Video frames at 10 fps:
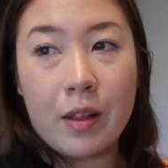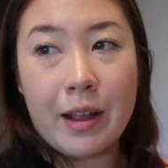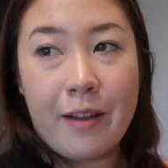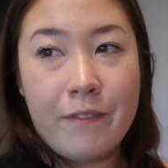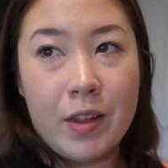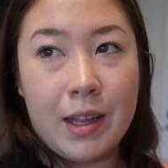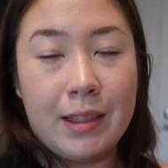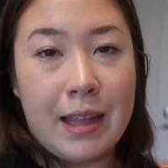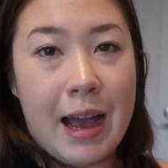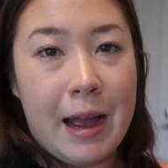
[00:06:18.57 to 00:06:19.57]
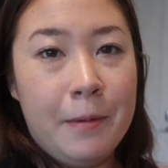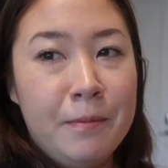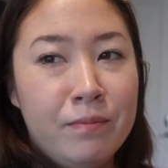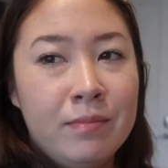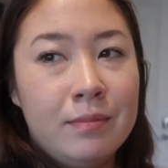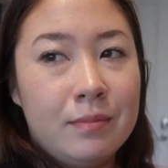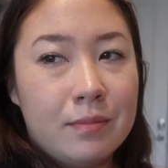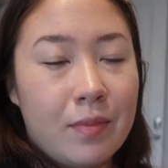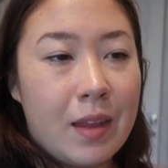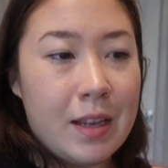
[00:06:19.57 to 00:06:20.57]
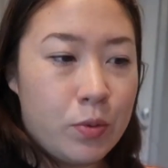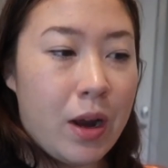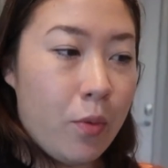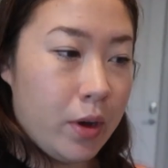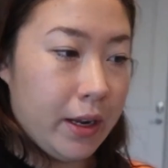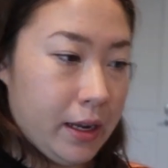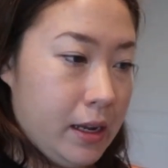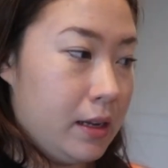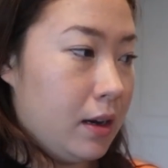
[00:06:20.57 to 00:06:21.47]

Like I feel like that is what I want to eat.